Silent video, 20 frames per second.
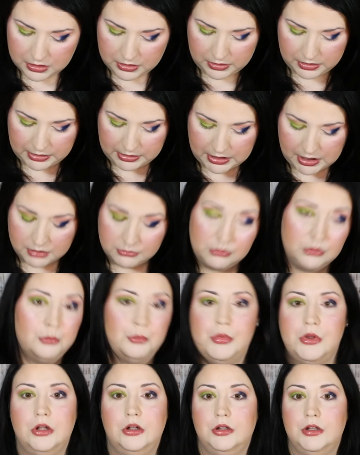Like I will
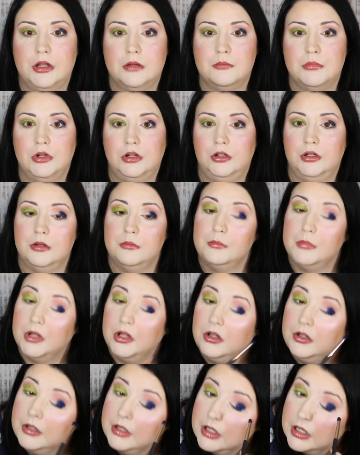build and build and
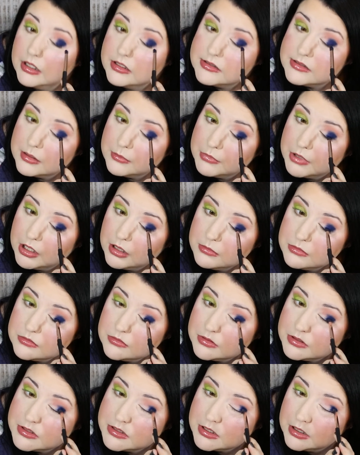build, and I sometimes
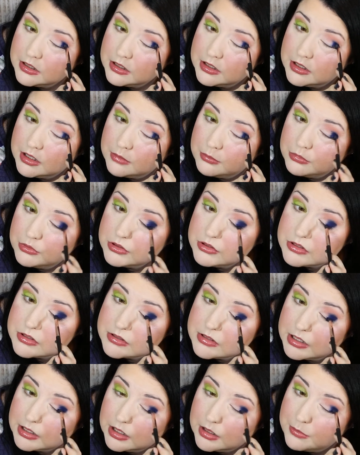will still end up with
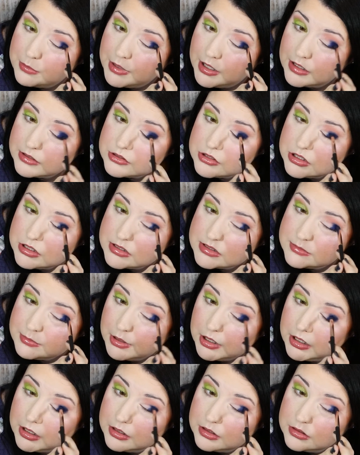just like a patchy
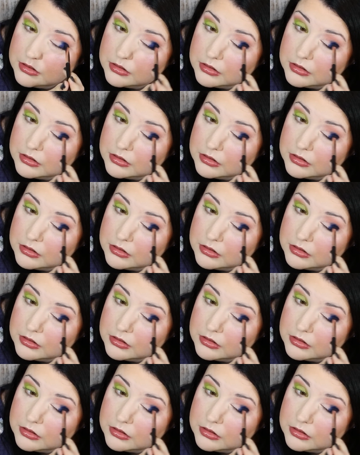spot.